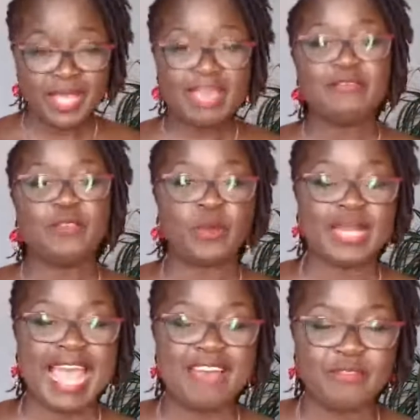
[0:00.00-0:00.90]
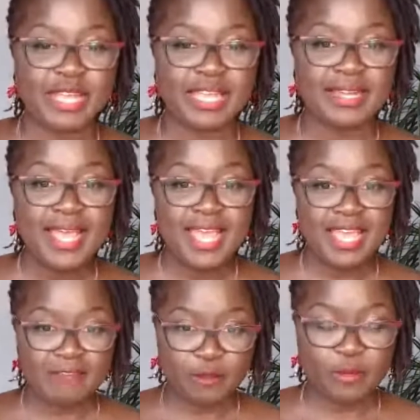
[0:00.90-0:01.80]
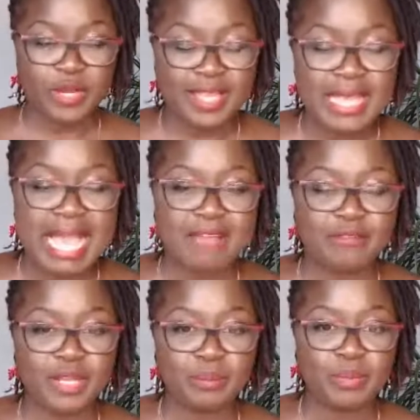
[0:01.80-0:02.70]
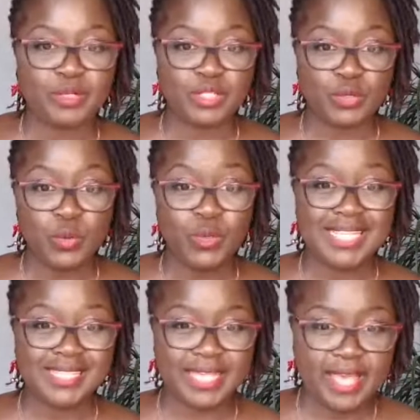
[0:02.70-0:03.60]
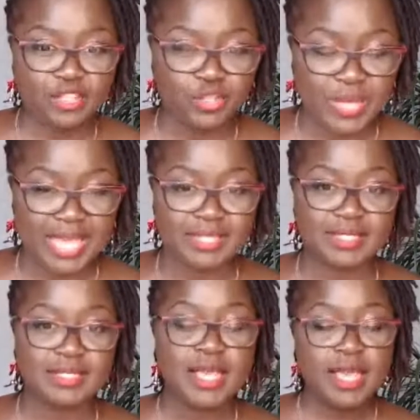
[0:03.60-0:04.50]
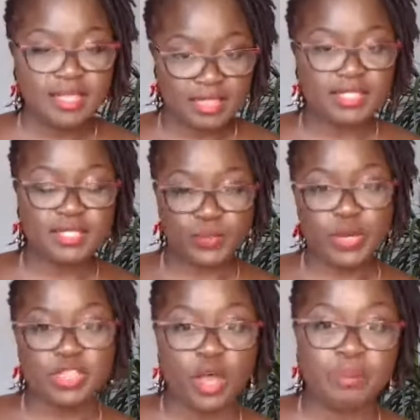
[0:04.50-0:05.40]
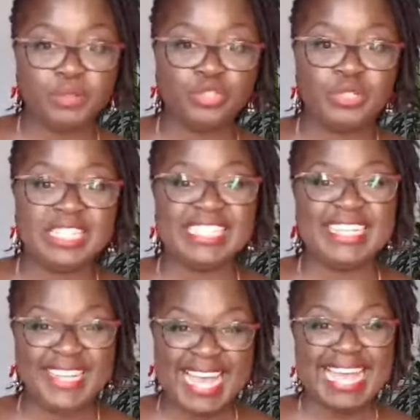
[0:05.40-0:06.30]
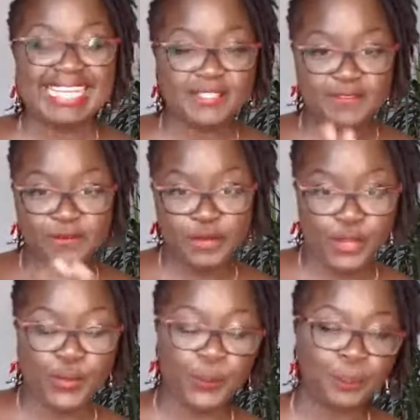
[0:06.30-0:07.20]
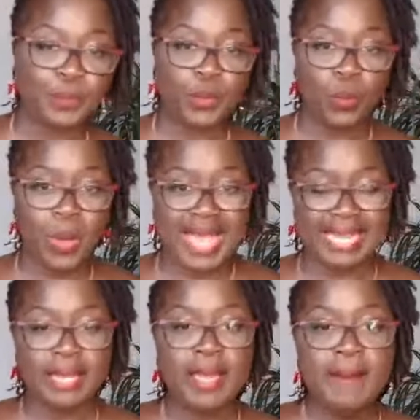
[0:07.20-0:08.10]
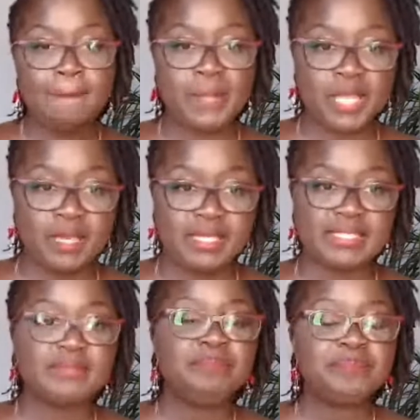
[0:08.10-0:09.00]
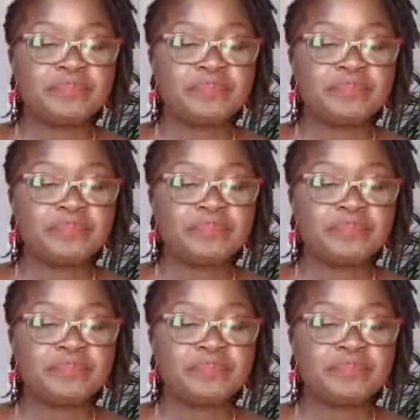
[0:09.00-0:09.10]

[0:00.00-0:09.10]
If you're an African, if you're a young African person who is educated, this is where the opportunity lies for you. Why? Because